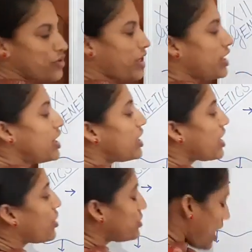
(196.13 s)
Okay,
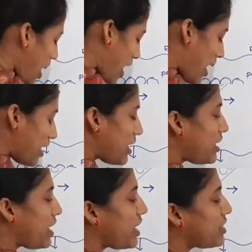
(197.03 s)
now the
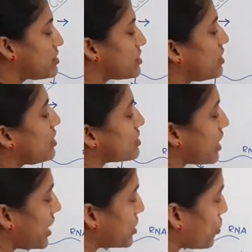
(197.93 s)
RNA is in
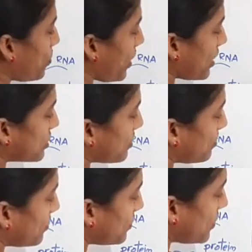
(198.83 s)
cytoplasm.